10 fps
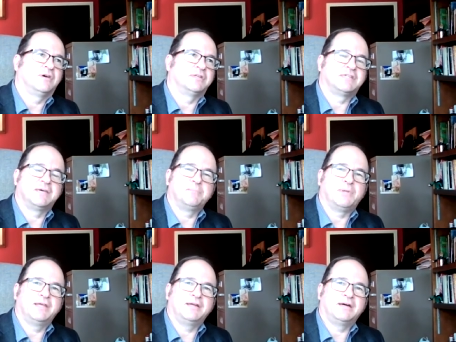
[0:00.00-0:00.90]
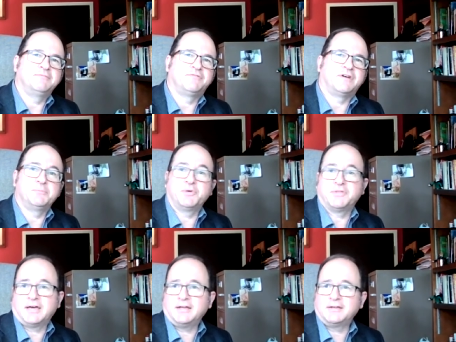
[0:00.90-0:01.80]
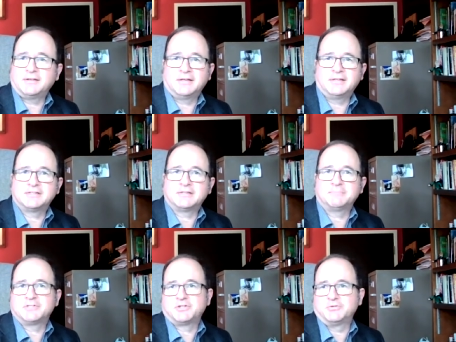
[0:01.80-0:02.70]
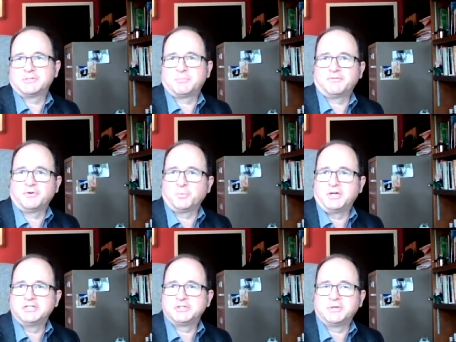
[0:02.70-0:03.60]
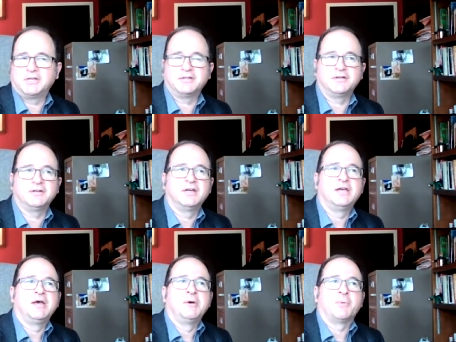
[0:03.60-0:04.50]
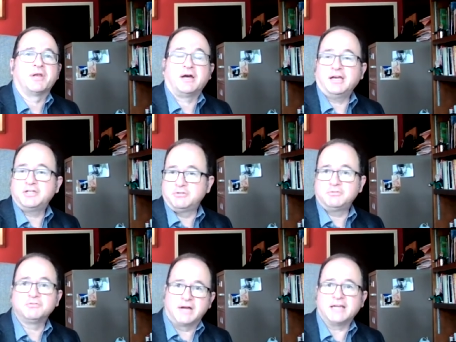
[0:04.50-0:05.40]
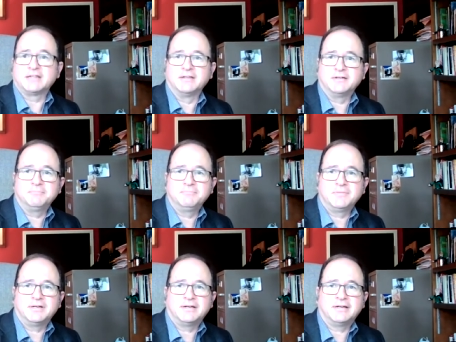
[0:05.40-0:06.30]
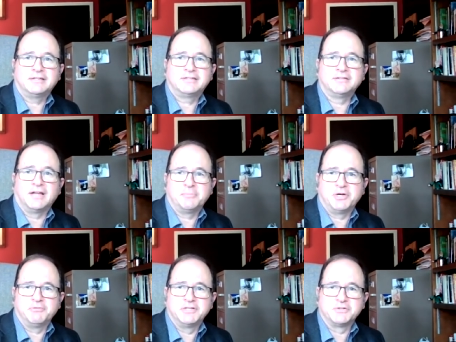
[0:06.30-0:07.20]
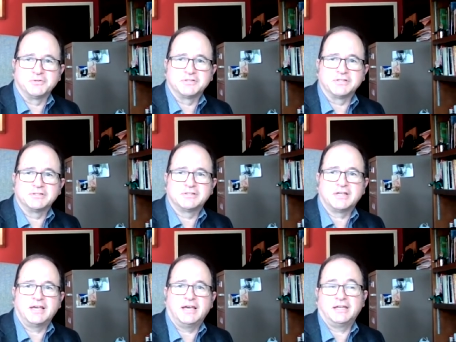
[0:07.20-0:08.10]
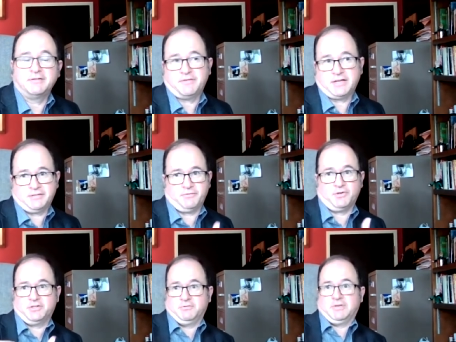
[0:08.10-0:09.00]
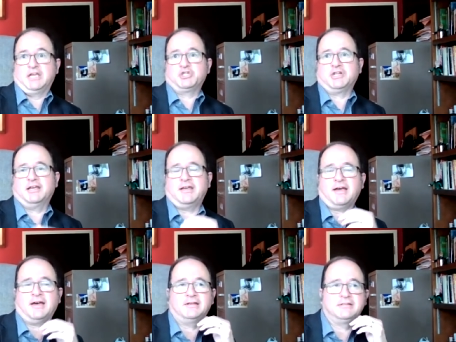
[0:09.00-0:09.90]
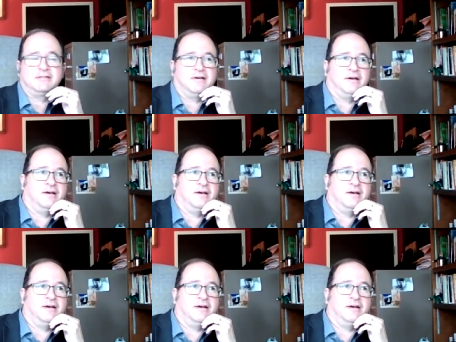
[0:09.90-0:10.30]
a template, I'm fine with that. And some students prefer one to another, but I do direct them to library resources. And in fact, I've also occasionally had,